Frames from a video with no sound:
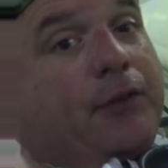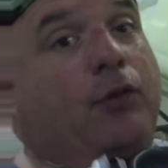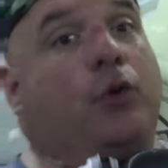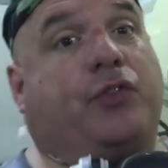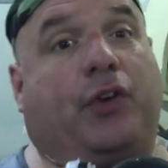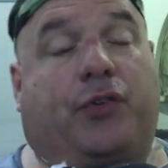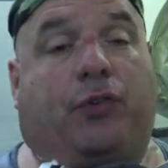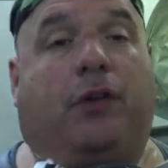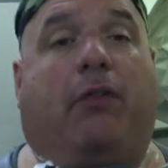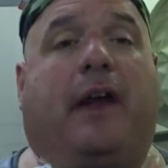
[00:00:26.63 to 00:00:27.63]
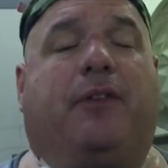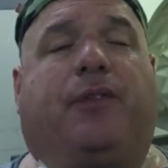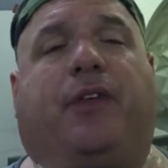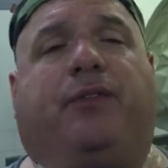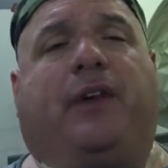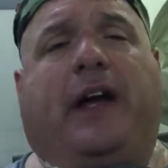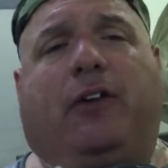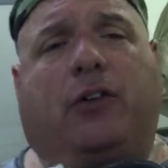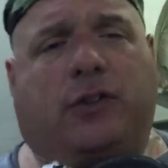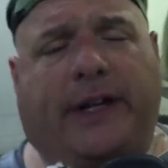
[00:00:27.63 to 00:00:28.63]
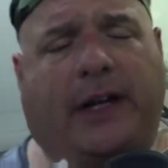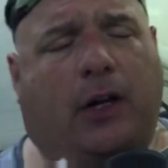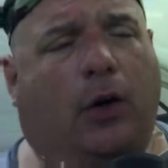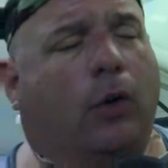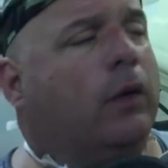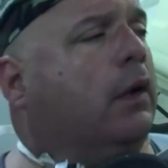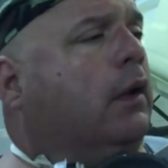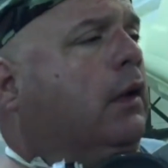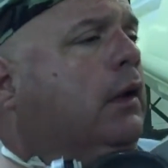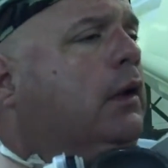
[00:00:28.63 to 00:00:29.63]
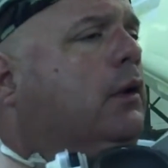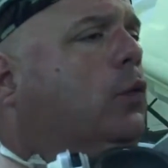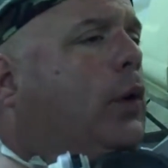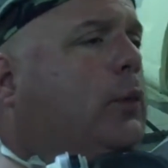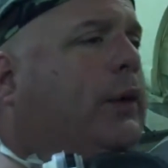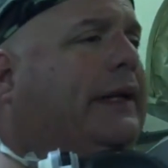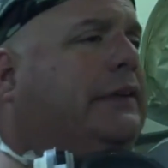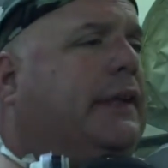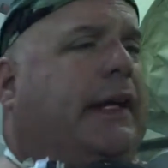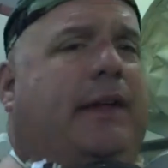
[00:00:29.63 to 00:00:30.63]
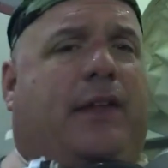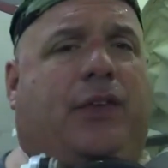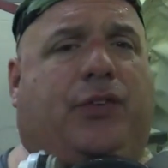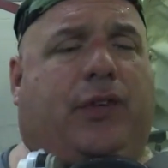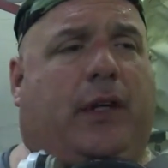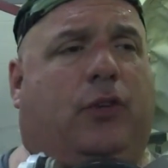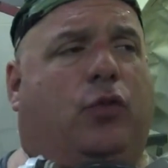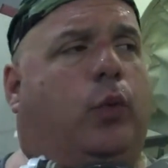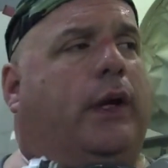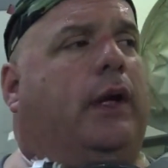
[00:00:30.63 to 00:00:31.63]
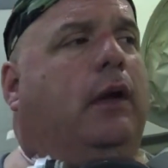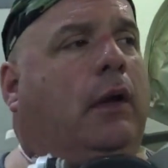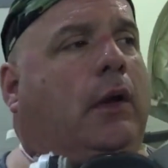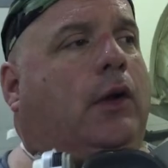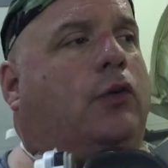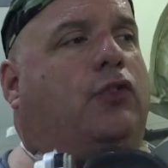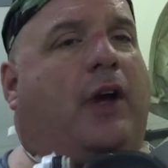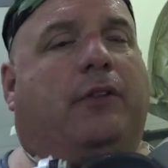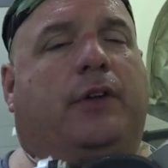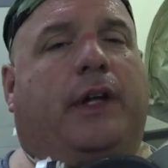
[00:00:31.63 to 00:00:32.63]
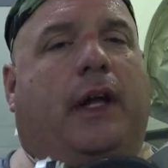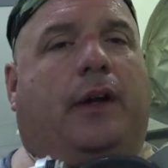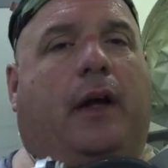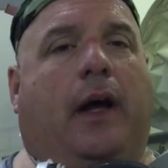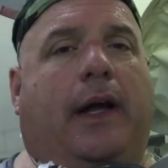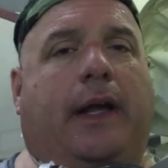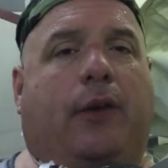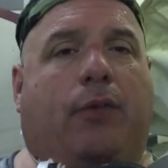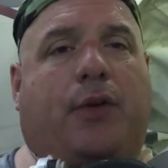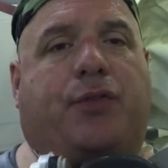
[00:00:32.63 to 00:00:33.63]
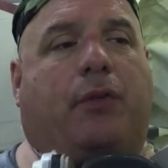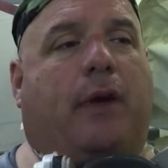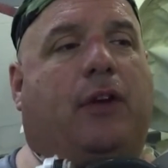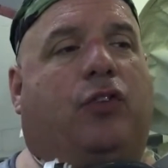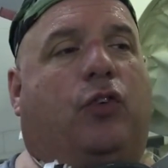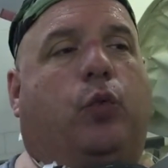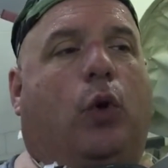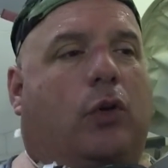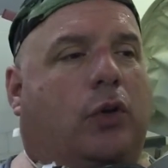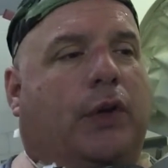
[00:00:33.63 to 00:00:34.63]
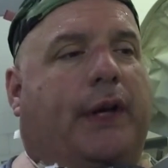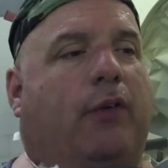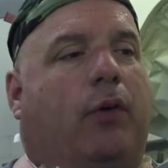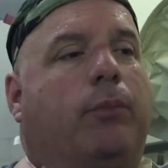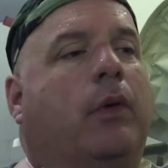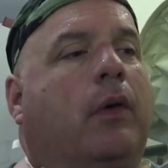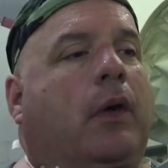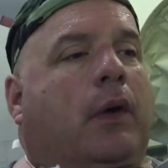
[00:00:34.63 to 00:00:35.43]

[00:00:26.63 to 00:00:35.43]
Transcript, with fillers: on the rotisserie, ready for the final clear coat. When we clear these things, we generally on the high-end restorations will clear them,